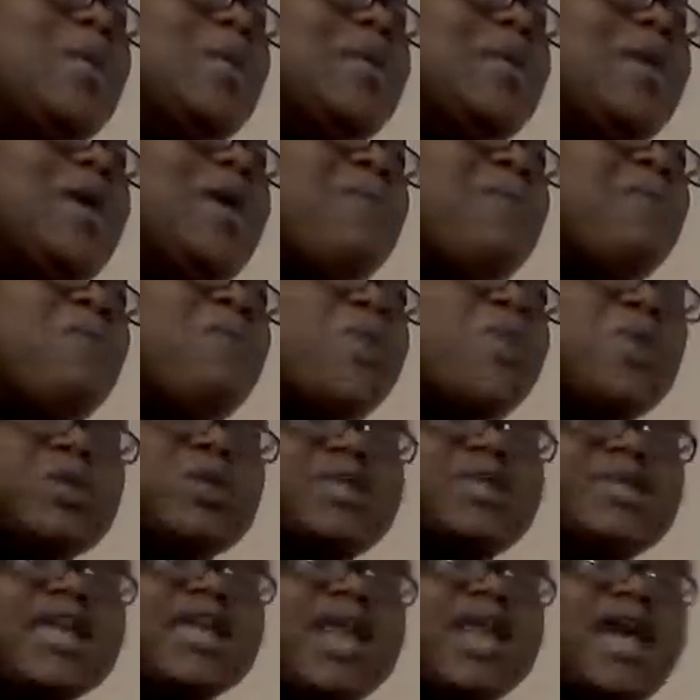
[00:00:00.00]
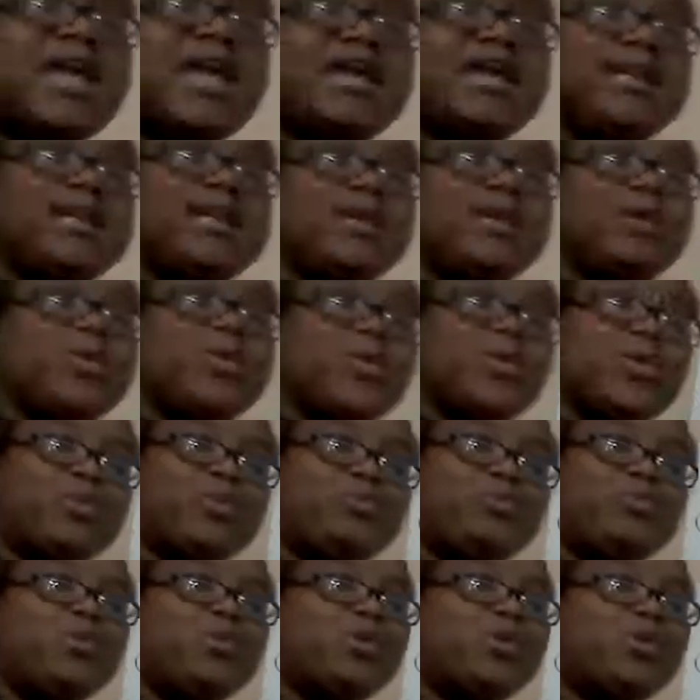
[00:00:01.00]
They most likely
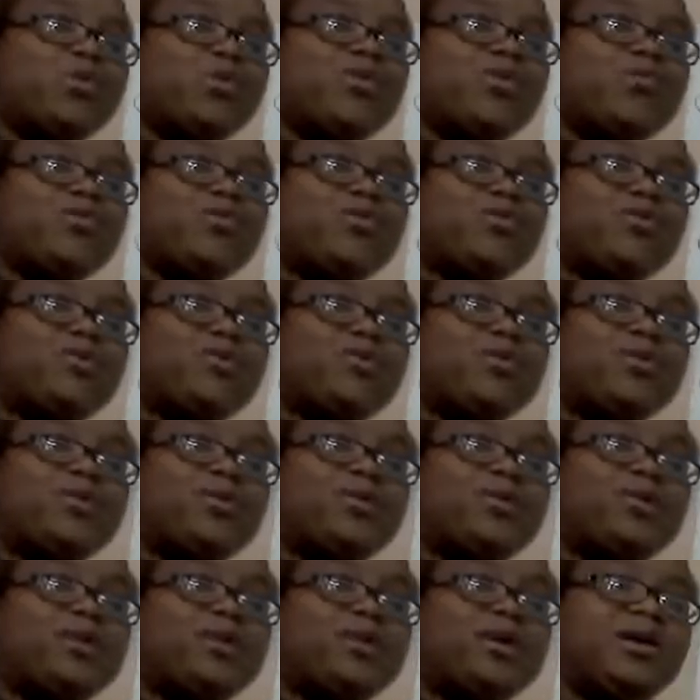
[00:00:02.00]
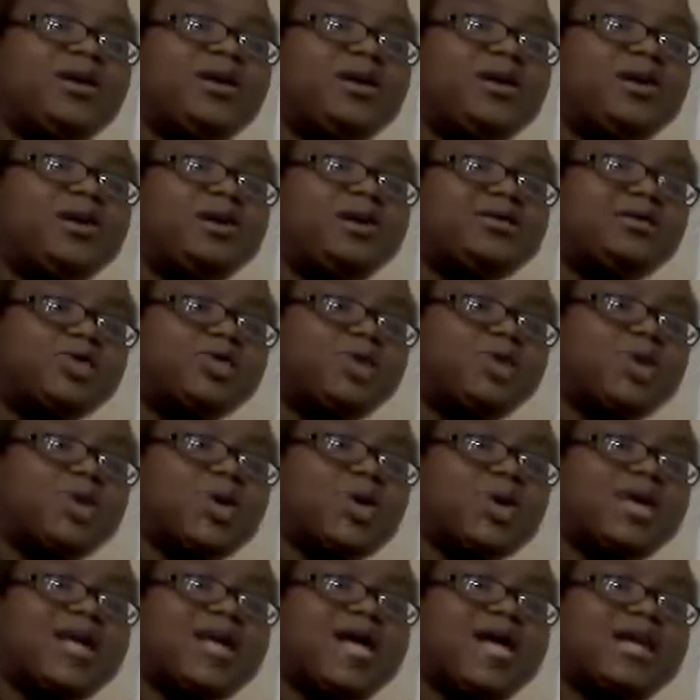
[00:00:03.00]
will pull over
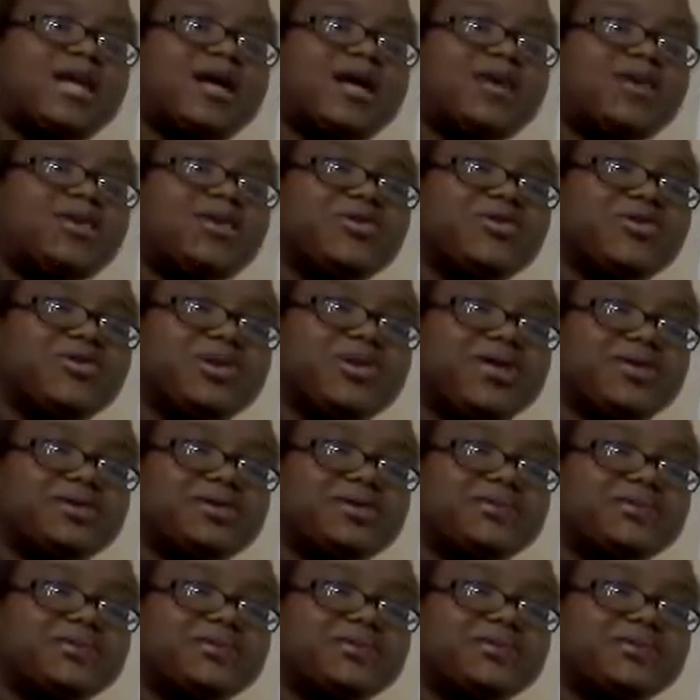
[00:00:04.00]
truck that are dirty.